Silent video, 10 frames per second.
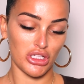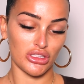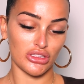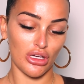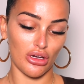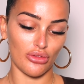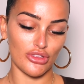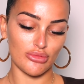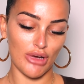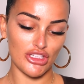So
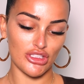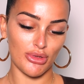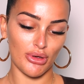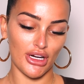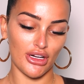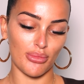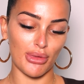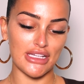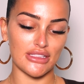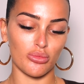this might actually be quite good, but
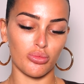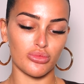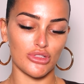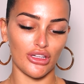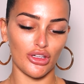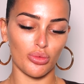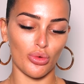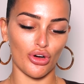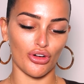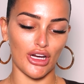it's tinted
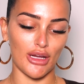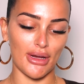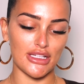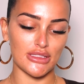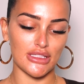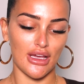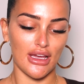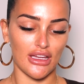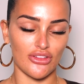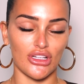water cream and it
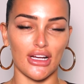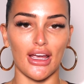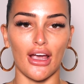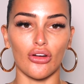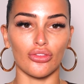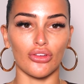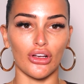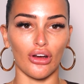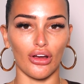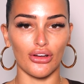gives you like a healthy
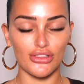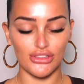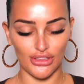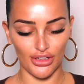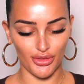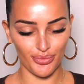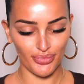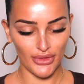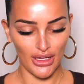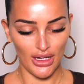glow. So
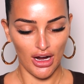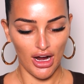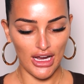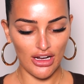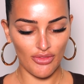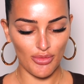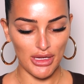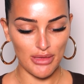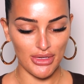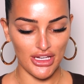I love a
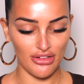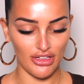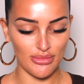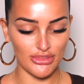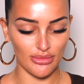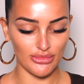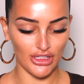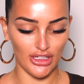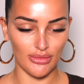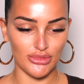BB cream
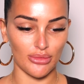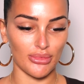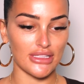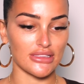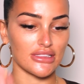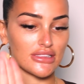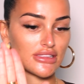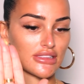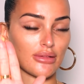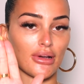sometimes, so I'm guessing this is the
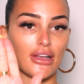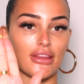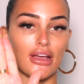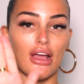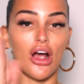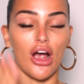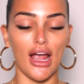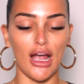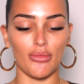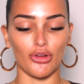same kind of thing.
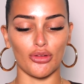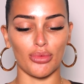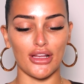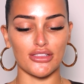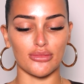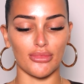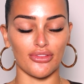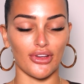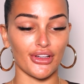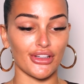I am going to apply this with my
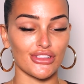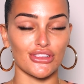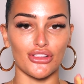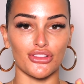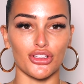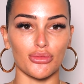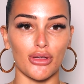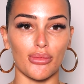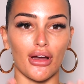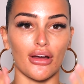fingers, don't judge
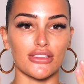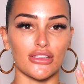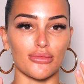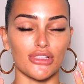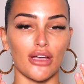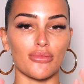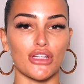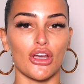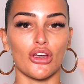me, but sometimes